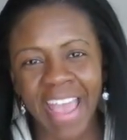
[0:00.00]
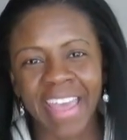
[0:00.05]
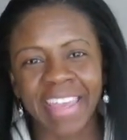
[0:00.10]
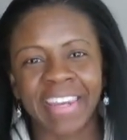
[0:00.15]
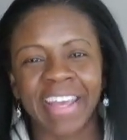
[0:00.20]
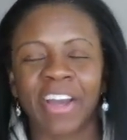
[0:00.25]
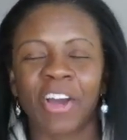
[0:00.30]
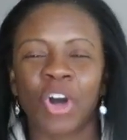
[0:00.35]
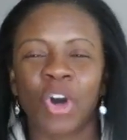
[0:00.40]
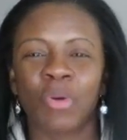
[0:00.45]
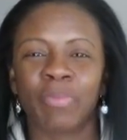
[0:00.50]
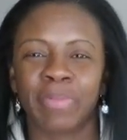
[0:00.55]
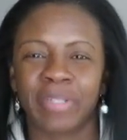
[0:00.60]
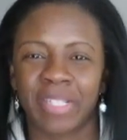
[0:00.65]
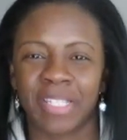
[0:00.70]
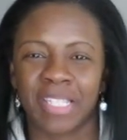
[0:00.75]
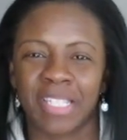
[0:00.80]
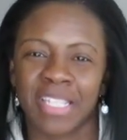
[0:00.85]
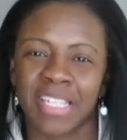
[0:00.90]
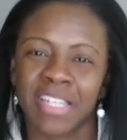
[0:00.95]
and I hope
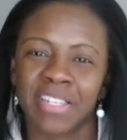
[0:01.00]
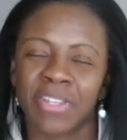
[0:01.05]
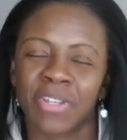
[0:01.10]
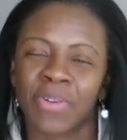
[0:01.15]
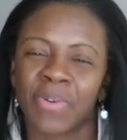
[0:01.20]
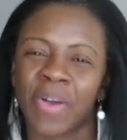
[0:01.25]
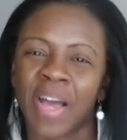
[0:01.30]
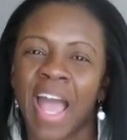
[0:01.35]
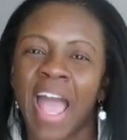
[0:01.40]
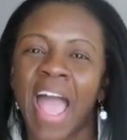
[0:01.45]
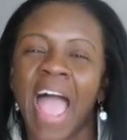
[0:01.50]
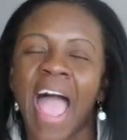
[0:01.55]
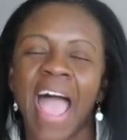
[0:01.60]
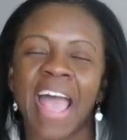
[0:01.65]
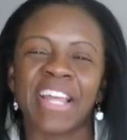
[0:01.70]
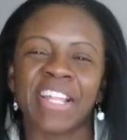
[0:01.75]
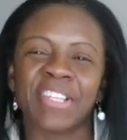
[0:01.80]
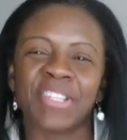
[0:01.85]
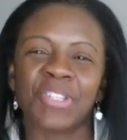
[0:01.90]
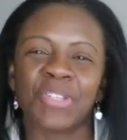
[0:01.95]
to see you
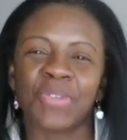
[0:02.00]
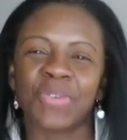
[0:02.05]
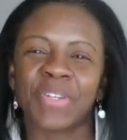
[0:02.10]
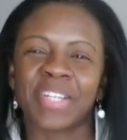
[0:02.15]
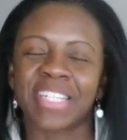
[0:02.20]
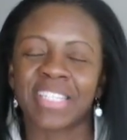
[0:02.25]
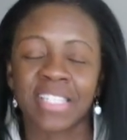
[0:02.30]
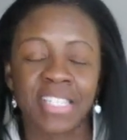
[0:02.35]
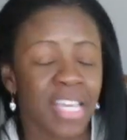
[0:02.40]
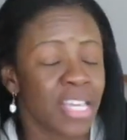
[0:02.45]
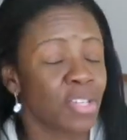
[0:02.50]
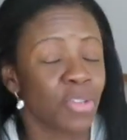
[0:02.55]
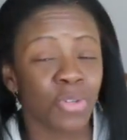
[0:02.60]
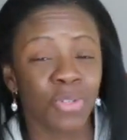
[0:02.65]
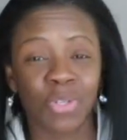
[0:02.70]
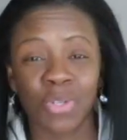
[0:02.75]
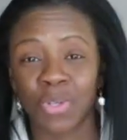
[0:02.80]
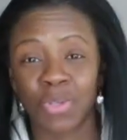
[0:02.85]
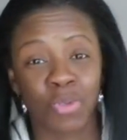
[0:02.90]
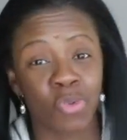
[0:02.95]
and to
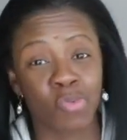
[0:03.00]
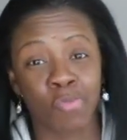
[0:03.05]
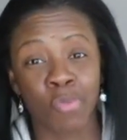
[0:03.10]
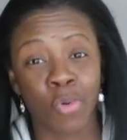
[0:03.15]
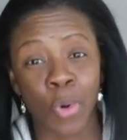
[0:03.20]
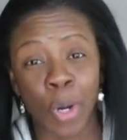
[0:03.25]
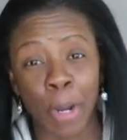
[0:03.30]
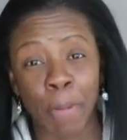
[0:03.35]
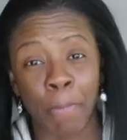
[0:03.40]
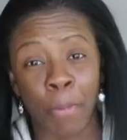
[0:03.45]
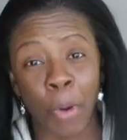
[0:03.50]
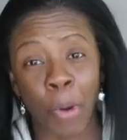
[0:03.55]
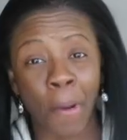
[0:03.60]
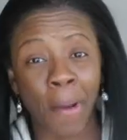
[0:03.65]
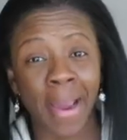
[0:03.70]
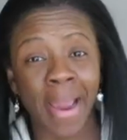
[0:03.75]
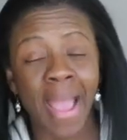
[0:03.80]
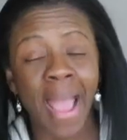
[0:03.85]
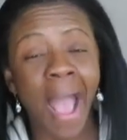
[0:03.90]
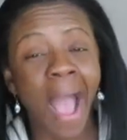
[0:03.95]
continue to do more and
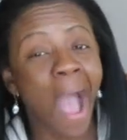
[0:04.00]
more.